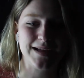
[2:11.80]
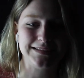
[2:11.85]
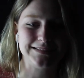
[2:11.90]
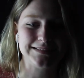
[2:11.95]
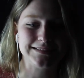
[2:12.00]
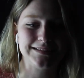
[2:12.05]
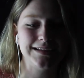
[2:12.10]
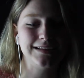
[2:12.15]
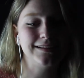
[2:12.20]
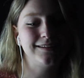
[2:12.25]

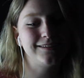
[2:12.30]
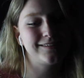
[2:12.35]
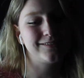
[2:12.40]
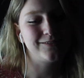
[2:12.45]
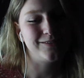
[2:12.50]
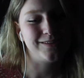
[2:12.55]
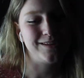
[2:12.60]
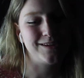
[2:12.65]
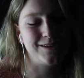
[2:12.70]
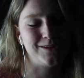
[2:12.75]
but it
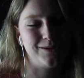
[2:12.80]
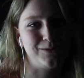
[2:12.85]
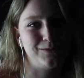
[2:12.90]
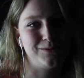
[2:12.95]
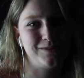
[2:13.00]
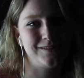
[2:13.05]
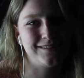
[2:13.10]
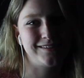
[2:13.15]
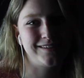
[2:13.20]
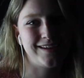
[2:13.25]
looks really
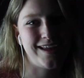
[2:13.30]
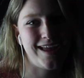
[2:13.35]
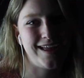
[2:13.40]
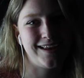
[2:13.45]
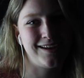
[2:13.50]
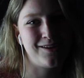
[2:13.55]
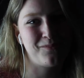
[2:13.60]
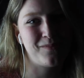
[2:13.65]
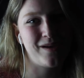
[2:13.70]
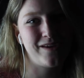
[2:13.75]
cute.
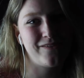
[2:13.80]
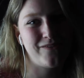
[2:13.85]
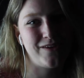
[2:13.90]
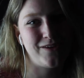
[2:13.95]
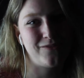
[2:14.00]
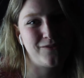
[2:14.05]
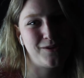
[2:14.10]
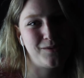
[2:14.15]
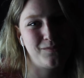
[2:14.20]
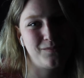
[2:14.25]
And my
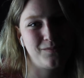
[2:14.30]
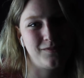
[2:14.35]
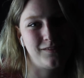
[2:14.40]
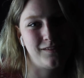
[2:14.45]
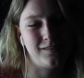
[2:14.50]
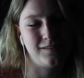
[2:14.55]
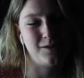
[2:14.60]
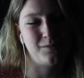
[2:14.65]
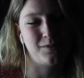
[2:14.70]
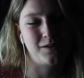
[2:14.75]
favorite
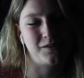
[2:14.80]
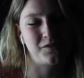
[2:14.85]
Disney